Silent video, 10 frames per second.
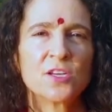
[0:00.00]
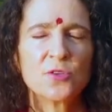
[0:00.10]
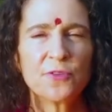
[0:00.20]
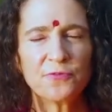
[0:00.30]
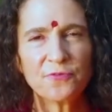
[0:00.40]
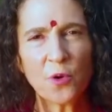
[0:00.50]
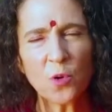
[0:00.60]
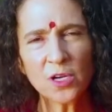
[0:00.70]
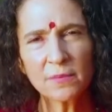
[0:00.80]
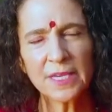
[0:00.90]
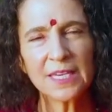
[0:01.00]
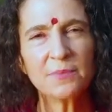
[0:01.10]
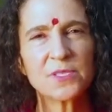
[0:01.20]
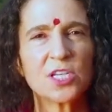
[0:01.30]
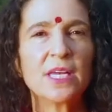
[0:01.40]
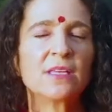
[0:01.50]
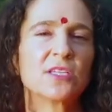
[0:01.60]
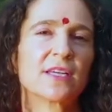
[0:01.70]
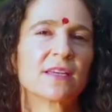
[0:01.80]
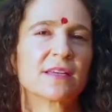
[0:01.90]
So the form keeps
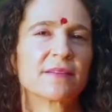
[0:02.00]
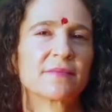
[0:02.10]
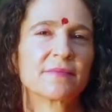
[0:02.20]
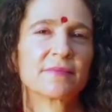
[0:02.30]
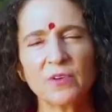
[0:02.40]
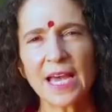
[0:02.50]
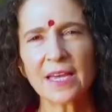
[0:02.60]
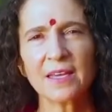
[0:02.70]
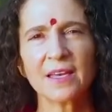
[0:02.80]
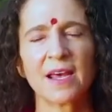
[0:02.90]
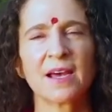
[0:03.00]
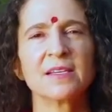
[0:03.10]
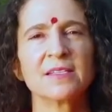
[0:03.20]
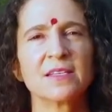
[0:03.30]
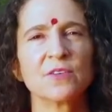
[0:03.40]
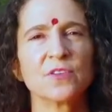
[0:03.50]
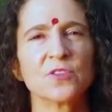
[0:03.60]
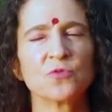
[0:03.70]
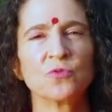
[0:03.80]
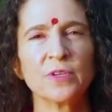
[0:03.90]
changing. Recognize that if
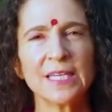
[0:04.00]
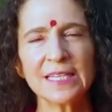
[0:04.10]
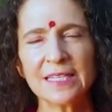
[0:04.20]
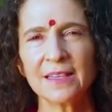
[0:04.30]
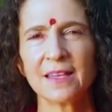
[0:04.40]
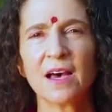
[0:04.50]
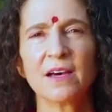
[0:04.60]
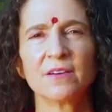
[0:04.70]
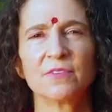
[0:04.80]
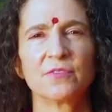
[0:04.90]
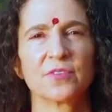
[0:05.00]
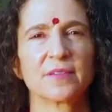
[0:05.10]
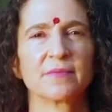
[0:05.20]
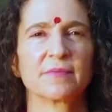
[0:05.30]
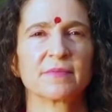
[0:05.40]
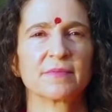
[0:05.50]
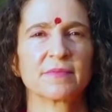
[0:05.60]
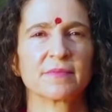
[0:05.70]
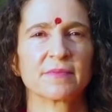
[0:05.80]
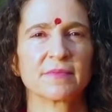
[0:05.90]
it's really love,
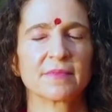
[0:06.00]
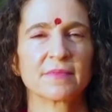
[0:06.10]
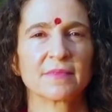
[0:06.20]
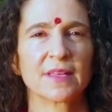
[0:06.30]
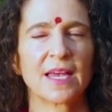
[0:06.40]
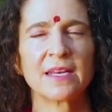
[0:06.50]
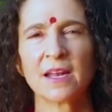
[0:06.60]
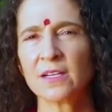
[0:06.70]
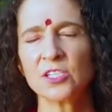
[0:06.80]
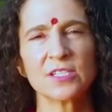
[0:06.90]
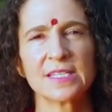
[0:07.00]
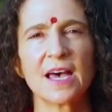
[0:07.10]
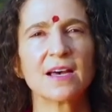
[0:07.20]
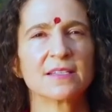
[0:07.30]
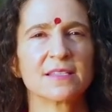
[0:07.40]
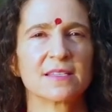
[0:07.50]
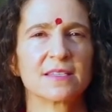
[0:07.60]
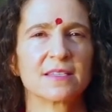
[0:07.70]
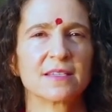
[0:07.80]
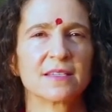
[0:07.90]
and not just
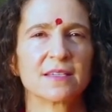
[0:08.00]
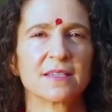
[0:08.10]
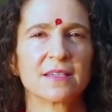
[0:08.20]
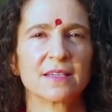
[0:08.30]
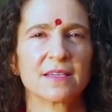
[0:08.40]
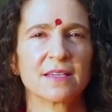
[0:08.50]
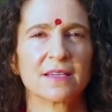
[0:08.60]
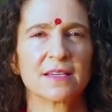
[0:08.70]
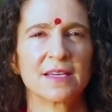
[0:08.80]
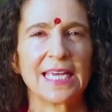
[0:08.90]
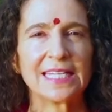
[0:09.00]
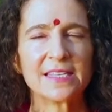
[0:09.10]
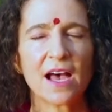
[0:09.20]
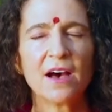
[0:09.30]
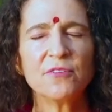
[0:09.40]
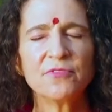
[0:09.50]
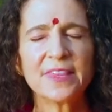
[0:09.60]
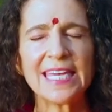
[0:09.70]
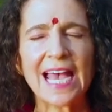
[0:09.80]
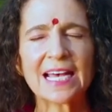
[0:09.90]
lust, it's
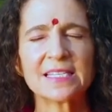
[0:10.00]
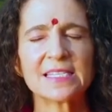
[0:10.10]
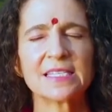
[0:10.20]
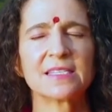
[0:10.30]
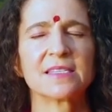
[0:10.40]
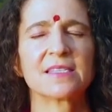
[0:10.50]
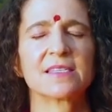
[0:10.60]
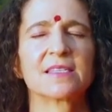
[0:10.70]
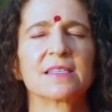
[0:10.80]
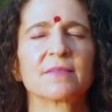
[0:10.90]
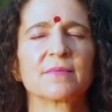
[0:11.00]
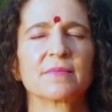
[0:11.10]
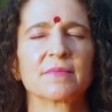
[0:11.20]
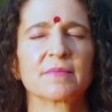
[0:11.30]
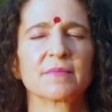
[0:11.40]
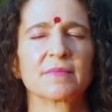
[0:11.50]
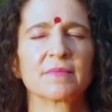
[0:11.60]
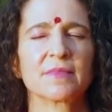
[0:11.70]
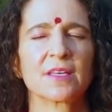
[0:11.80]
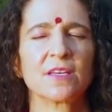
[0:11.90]
of the essence.
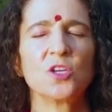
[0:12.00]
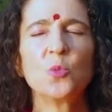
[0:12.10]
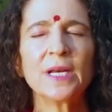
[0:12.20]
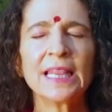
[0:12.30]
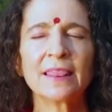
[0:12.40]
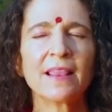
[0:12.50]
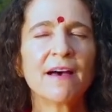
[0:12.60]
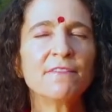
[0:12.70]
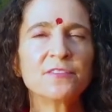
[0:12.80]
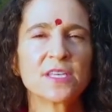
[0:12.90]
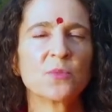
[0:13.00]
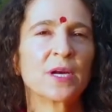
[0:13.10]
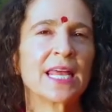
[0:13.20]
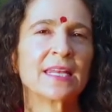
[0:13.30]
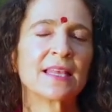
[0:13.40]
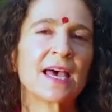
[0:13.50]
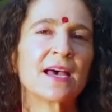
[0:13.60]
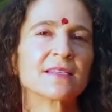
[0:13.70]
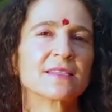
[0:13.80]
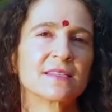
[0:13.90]
You wouldn't love someone any
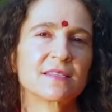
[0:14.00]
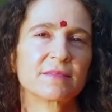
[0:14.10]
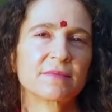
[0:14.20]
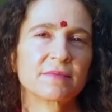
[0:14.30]
less